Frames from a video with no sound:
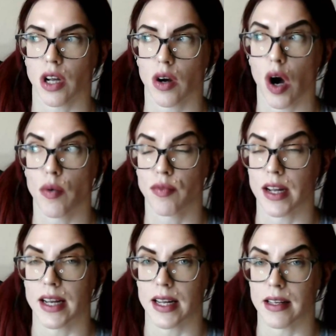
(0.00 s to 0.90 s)
So
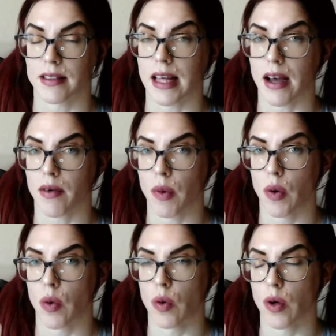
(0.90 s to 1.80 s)
hopefully that
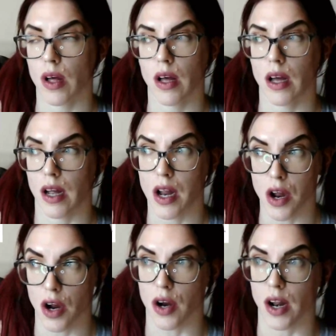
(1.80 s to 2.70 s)
will
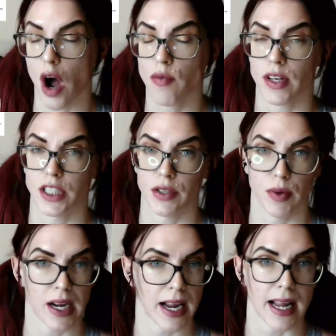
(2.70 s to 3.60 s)
uh, hopefully
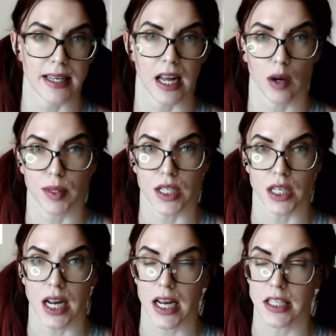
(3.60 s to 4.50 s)
she can get the help that
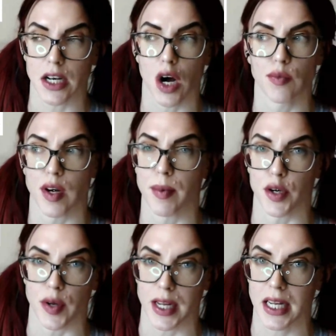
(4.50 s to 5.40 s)
she needs and hopefully
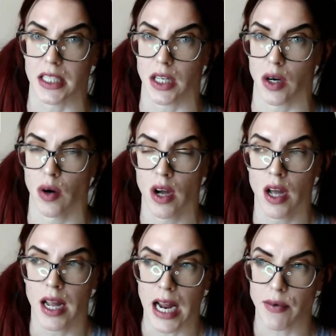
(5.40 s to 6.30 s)
by doing keto
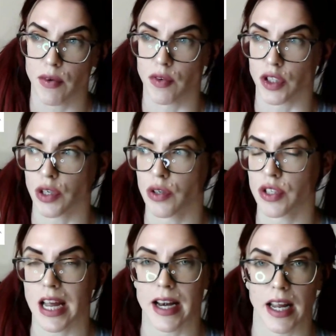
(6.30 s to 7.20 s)
it will
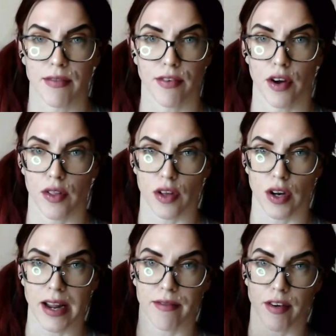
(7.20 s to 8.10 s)
reduce any
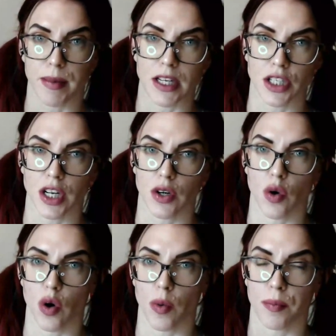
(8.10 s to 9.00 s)
further inflammation
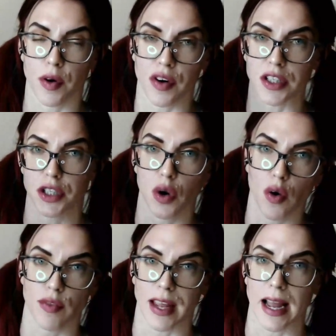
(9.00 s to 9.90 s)
or progression
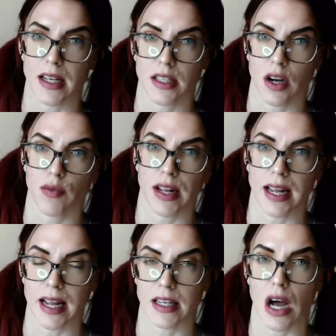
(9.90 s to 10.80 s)
of the cancer hopefully
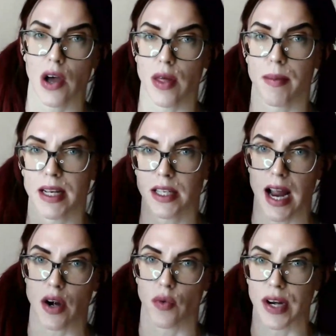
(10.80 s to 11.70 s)
it can either
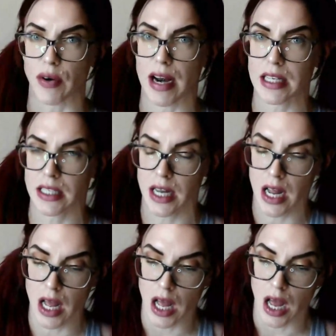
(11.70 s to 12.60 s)
maintain or regress
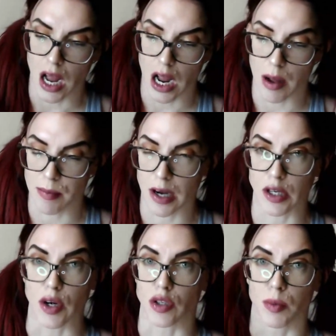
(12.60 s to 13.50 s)
um,
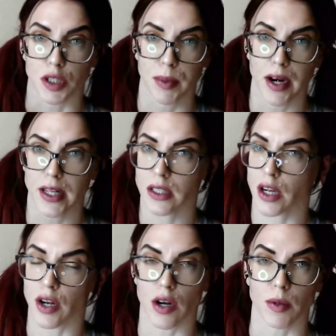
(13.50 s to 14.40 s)
I don't know too much about it.
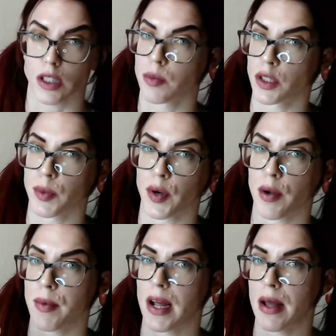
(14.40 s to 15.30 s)
I don't know much, too much about
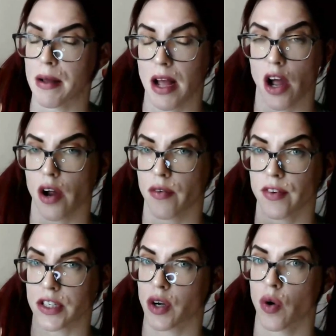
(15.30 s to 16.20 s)
her, her
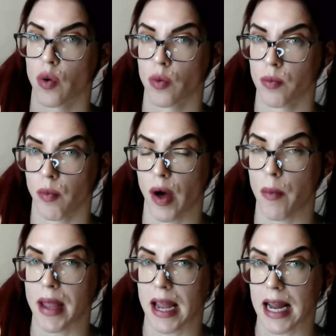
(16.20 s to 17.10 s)
physical
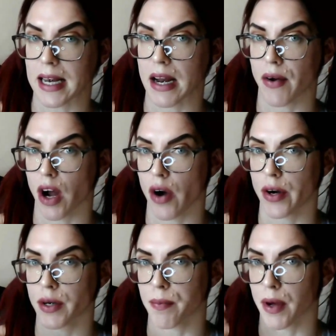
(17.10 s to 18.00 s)
well being in that
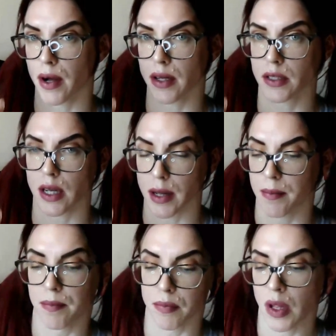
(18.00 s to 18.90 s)
regard, but
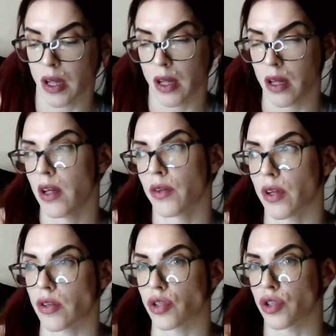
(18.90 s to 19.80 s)
um,
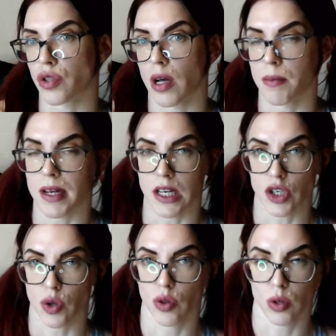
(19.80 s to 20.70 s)
those are just some
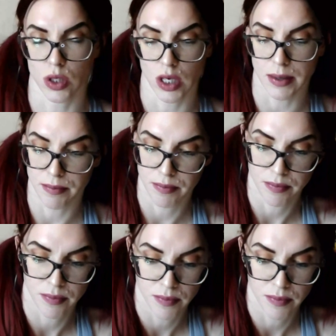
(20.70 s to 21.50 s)
initial thoughts on it.